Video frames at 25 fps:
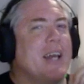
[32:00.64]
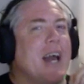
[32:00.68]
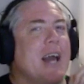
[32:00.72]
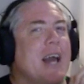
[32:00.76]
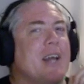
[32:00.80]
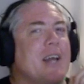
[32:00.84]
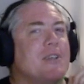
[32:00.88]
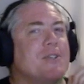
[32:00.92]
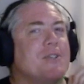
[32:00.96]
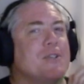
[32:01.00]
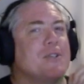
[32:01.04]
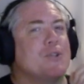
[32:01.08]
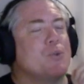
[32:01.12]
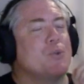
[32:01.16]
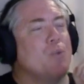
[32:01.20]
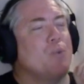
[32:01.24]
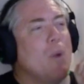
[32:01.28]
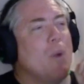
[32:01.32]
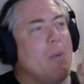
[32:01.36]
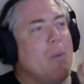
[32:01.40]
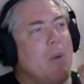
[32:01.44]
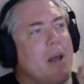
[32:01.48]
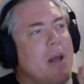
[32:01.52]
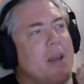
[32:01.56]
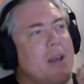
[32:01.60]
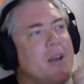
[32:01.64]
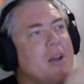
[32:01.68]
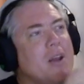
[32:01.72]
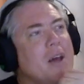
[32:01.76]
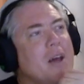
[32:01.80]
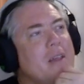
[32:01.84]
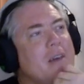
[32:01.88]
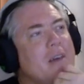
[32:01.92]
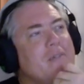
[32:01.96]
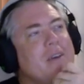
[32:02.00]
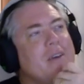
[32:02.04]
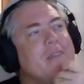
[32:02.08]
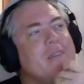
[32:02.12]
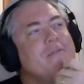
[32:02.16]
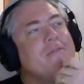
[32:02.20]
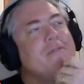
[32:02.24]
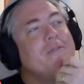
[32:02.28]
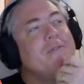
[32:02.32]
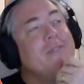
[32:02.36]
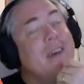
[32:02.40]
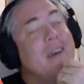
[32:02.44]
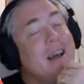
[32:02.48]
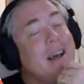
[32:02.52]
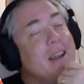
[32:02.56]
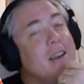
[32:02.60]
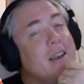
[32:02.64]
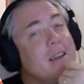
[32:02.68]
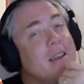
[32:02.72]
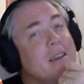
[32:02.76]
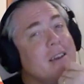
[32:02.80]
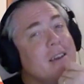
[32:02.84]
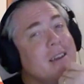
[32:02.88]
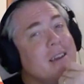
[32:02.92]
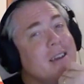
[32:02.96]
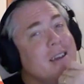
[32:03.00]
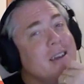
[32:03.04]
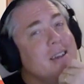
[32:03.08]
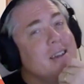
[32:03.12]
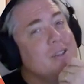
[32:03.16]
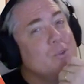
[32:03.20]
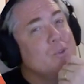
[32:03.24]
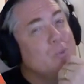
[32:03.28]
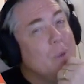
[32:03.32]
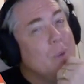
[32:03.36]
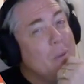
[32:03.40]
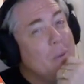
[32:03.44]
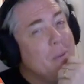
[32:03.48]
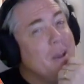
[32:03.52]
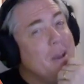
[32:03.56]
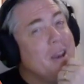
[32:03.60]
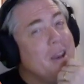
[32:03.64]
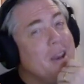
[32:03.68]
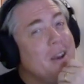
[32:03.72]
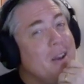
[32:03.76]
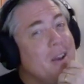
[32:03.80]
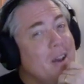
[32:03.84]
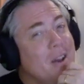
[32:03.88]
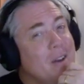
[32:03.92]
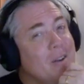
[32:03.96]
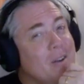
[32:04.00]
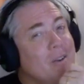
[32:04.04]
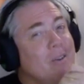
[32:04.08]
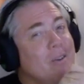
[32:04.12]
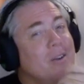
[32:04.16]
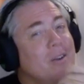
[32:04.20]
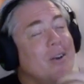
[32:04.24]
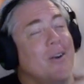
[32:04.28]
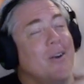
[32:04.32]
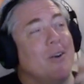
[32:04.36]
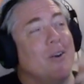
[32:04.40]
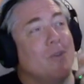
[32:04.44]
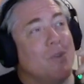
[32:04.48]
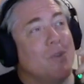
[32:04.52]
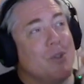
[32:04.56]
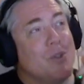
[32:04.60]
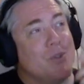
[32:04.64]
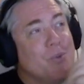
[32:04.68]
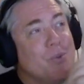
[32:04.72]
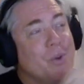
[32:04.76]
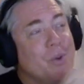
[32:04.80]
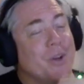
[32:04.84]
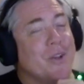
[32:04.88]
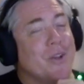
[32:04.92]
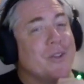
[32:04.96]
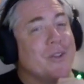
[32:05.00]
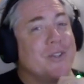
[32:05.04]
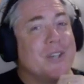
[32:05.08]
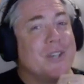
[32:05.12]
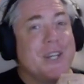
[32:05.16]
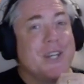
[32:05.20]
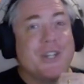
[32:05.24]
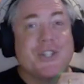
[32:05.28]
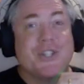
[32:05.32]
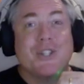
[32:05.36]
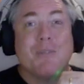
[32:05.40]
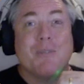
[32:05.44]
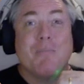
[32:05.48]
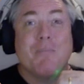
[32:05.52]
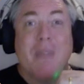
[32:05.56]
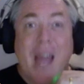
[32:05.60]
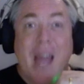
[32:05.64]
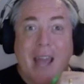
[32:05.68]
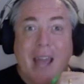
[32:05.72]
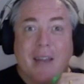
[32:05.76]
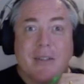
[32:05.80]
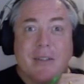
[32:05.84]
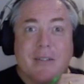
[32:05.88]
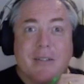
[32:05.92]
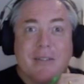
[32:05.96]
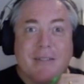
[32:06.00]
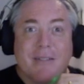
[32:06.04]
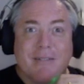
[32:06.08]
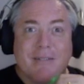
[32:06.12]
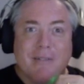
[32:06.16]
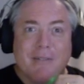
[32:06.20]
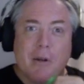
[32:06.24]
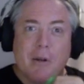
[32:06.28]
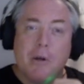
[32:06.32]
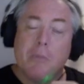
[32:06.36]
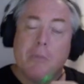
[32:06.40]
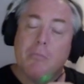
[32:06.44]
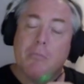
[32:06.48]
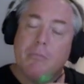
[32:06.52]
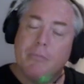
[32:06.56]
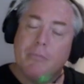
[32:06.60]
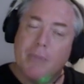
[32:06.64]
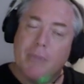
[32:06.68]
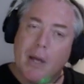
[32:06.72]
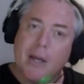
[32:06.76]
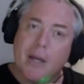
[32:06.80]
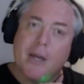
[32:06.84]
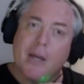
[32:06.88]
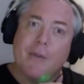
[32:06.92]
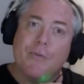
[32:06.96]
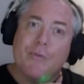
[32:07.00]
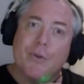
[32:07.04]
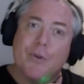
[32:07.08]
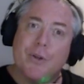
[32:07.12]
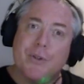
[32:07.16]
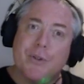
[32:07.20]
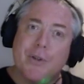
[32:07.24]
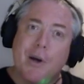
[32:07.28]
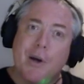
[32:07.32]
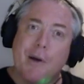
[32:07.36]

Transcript: It's one way to know they've had fun. It's one way to know what you want to teach them next. Thank you for your time.